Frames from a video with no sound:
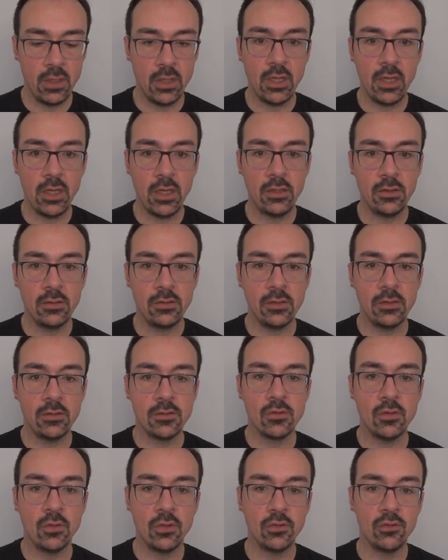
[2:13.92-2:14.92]
And it's
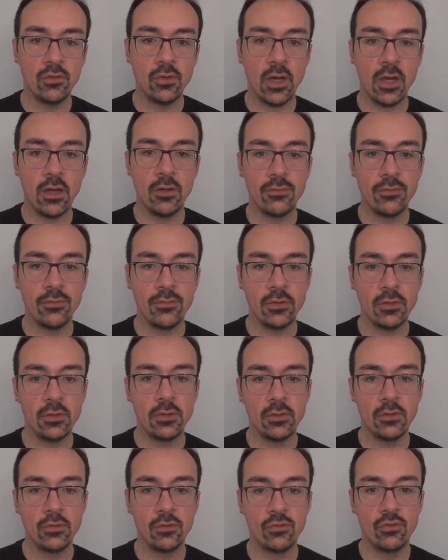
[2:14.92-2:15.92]
going to have
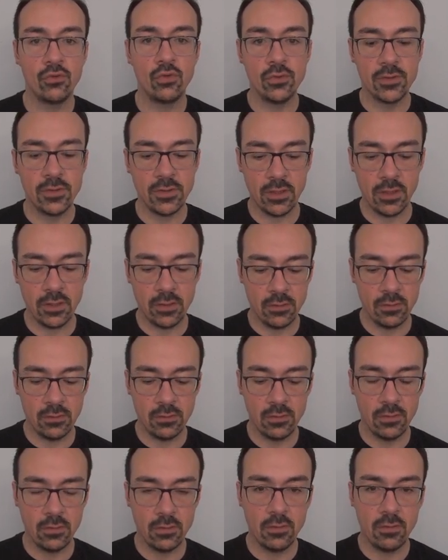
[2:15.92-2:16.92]
two states,
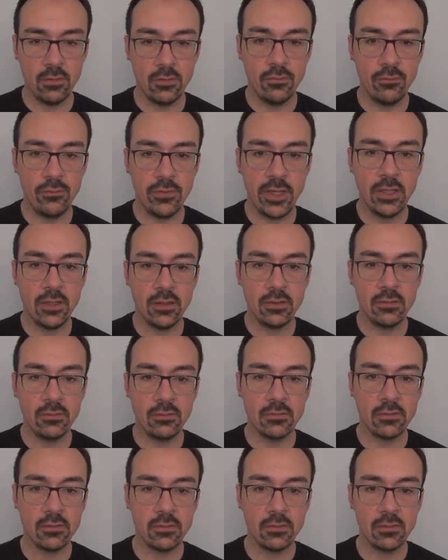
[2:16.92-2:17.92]

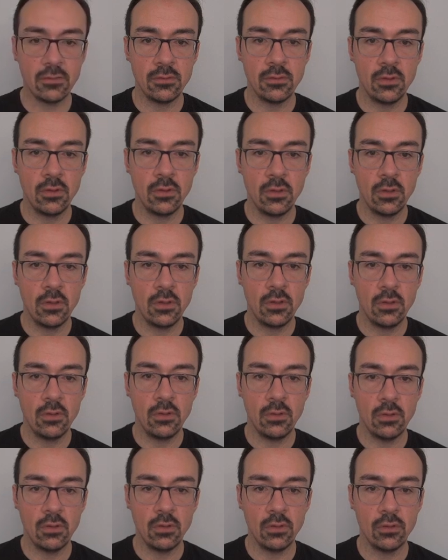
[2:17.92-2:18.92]
vacant
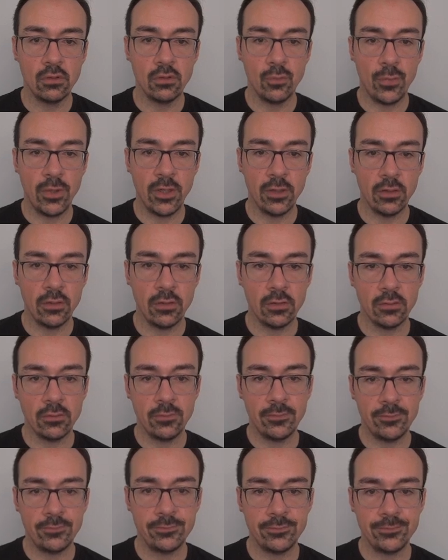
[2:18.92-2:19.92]
or occupied.
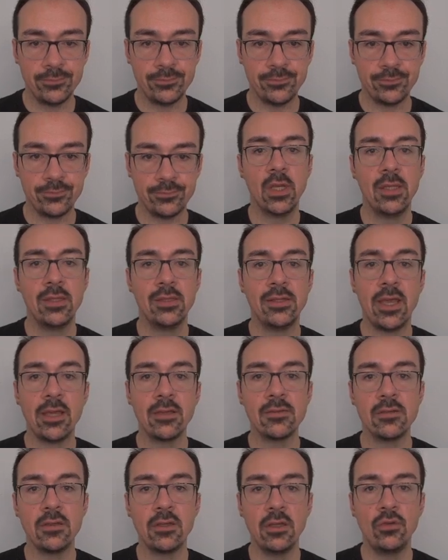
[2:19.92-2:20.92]

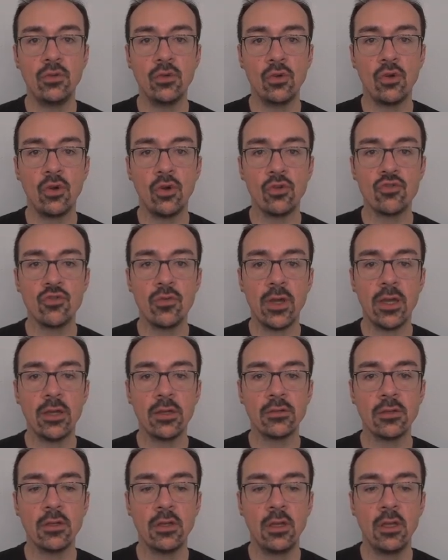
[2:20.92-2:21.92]
Next, in your
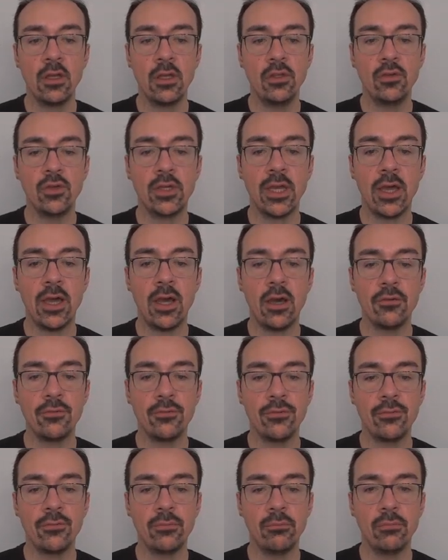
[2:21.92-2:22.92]
contract, you can
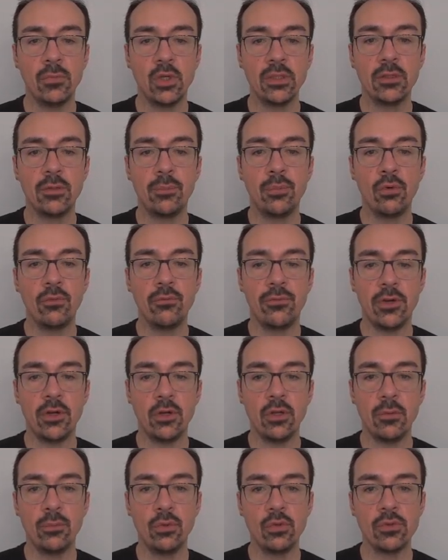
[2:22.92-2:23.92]
have multiple
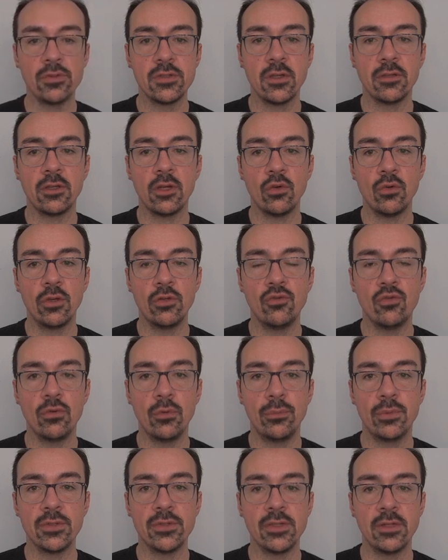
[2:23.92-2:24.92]
variables that are going to
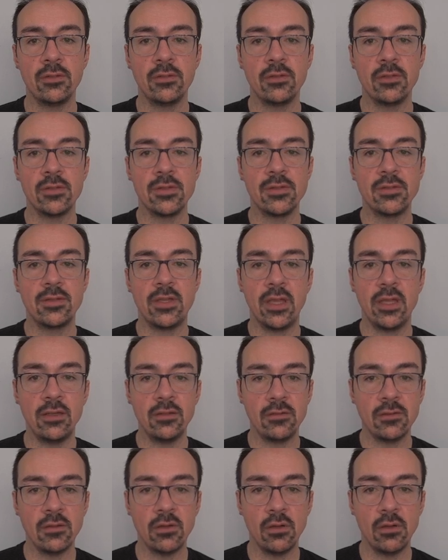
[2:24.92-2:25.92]
represent the
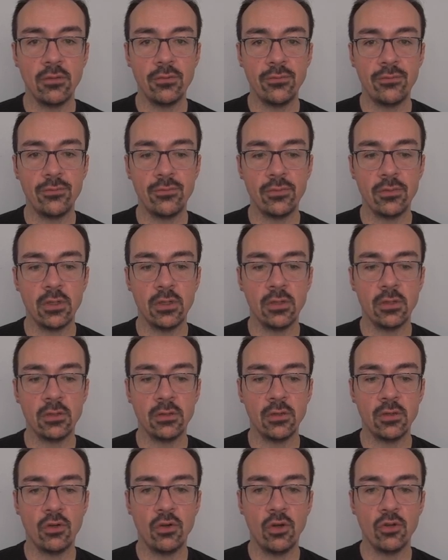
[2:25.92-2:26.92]
state of
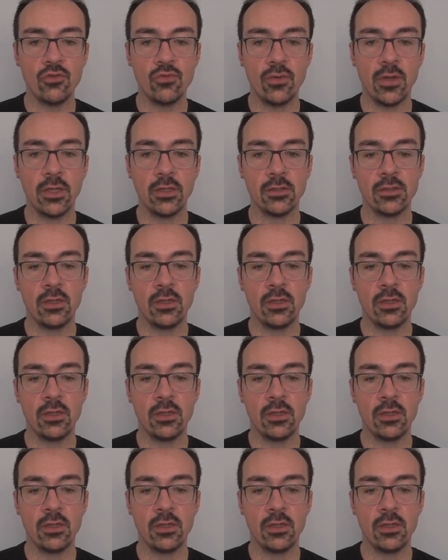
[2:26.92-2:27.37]
the contract.